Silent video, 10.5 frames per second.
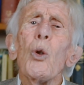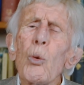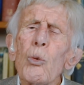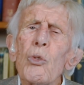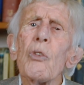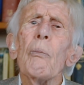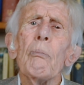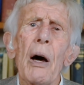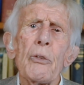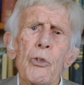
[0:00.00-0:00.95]
looks
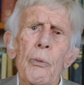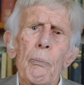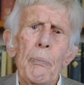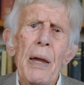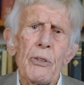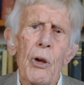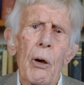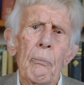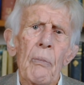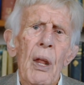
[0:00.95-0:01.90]
much better.
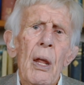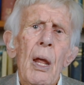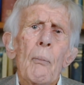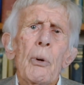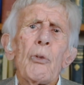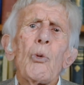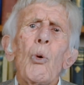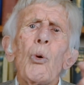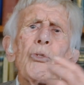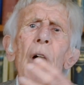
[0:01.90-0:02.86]
But, of
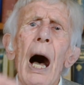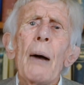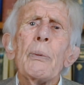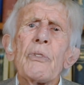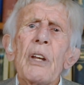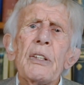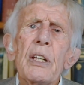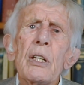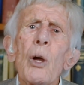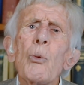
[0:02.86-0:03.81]
course, I was
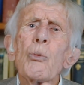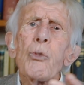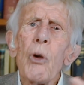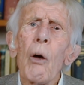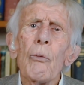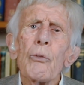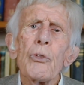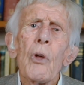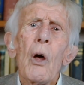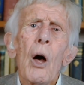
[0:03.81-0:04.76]
getting no
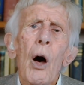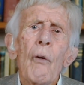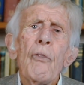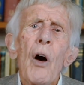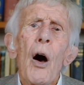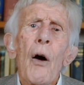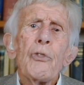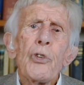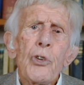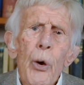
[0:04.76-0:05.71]
chance of
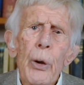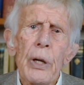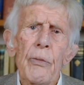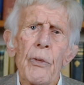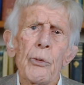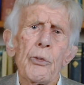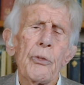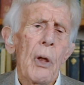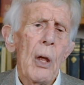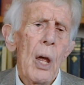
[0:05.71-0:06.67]
showing
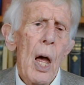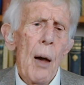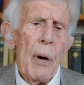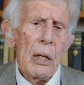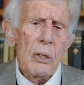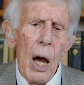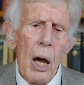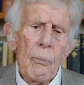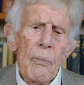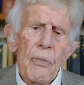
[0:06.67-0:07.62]
this. But
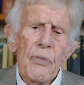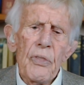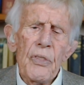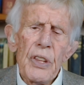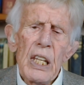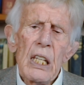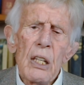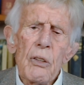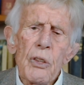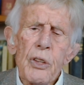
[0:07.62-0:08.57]

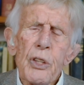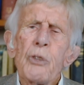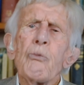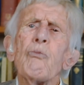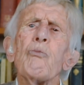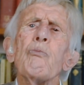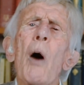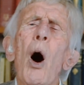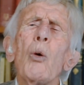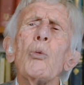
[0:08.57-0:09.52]
the
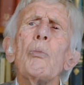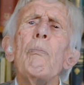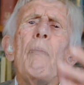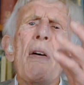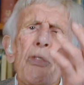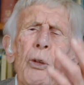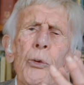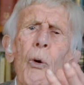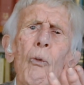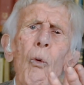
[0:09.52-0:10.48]
whole
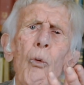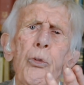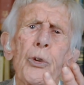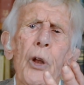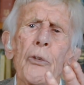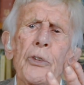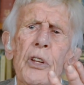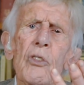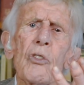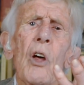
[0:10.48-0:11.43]
method of
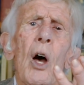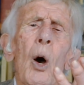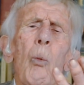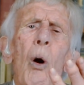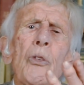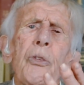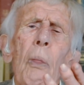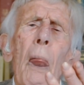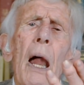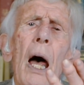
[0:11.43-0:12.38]
orthodontics was,
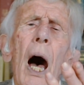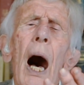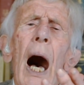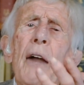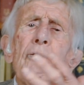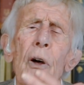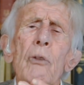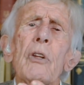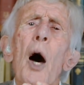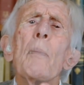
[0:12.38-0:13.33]
I
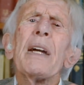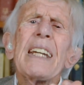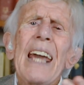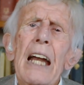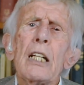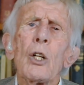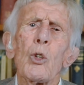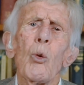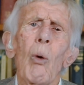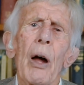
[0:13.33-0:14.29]
felt, a
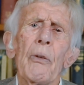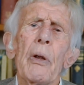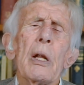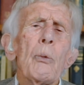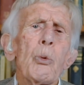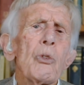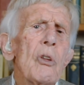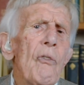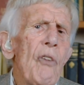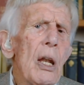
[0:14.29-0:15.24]
mechanical one. It was
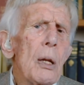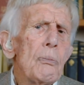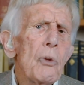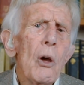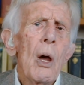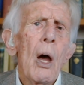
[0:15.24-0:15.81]
developed